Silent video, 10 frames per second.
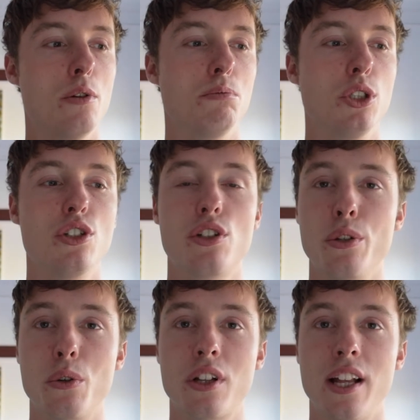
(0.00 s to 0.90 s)
Uses
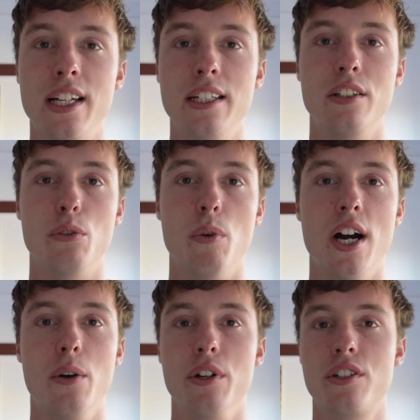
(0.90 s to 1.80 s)
Google Cloud as
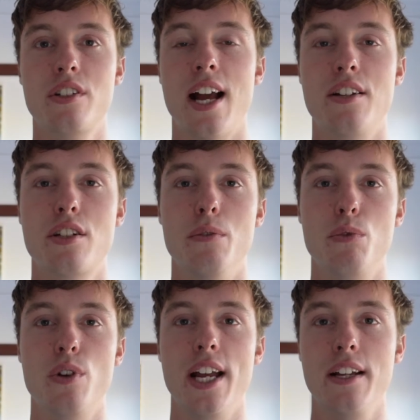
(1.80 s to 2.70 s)
well, which has
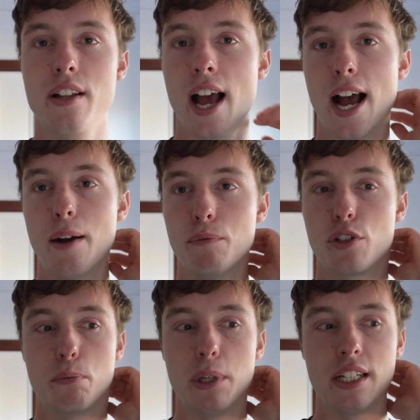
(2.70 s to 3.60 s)
some great
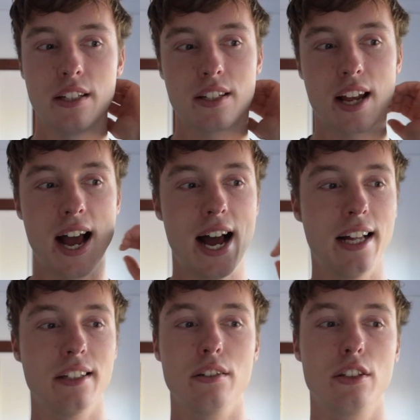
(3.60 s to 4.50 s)
speeds
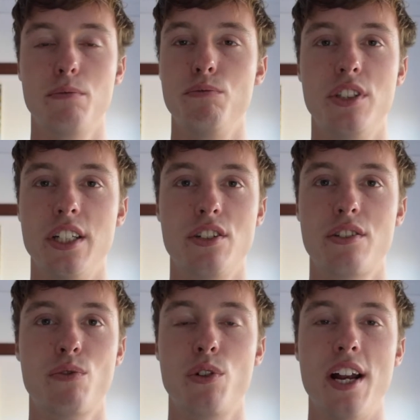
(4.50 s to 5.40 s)
and
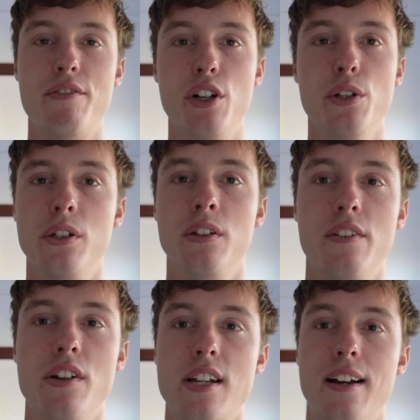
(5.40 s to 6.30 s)
just great for Google
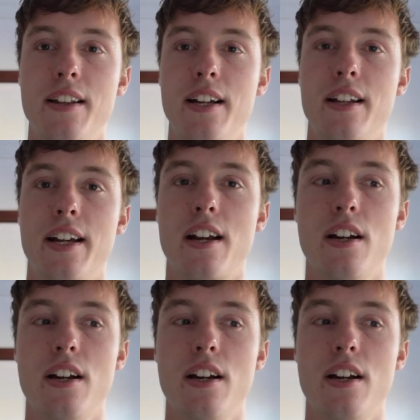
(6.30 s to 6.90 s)
lovers out there like